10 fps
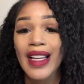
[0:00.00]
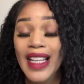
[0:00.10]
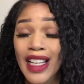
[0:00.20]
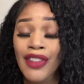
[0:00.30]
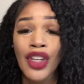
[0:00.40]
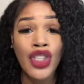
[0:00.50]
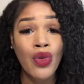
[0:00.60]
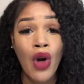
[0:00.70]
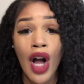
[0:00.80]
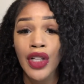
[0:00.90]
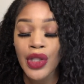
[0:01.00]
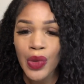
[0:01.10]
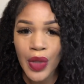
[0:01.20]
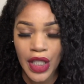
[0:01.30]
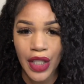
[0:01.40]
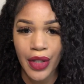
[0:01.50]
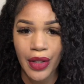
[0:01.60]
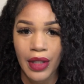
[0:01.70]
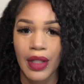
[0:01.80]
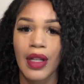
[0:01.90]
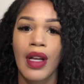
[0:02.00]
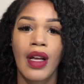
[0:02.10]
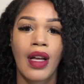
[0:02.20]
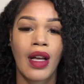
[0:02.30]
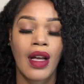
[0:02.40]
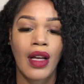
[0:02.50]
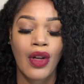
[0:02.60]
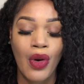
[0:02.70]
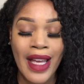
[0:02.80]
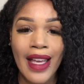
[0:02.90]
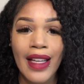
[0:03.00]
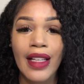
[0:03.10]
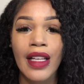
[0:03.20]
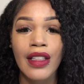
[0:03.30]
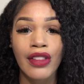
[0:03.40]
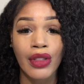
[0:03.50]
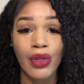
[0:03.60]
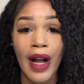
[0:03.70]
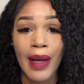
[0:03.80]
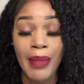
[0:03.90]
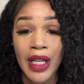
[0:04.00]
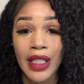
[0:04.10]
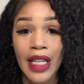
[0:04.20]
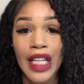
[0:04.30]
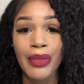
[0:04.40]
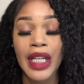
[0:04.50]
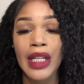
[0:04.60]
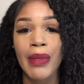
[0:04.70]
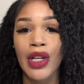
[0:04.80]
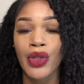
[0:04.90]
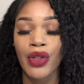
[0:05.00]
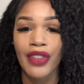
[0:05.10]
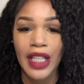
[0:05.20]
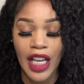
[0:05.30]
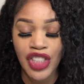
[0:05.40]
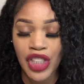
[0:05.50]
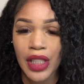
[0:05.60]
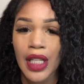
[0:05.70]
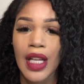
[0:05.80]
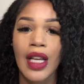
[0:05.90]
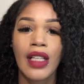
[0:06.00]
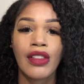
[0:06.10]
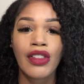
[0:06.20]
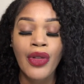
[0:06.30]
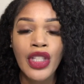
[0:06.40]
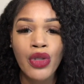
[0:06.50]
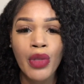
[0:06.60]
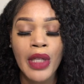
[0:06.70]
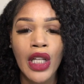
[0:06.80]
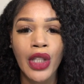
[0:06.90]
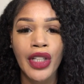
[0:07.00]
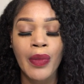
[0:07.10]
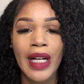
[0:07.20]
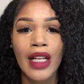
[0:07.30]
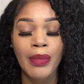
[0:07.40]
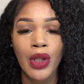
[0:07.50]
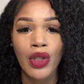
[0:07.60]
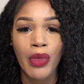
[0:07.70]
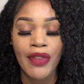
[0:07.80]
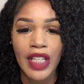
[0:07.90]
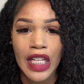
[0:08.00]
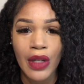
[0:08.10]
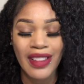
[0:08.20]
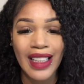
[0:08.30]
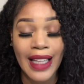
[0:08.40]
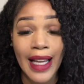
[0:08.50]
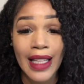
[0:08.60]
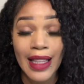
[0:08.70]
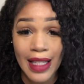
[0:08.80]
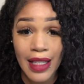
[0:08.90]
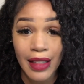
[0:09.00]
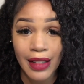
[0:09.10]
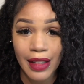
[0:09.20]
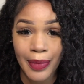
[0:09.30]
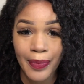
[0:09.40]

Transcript: If you are new here, go ahead and hit the subscribe button and ring the bell notification so that you will be alerted when I upload more videos like these.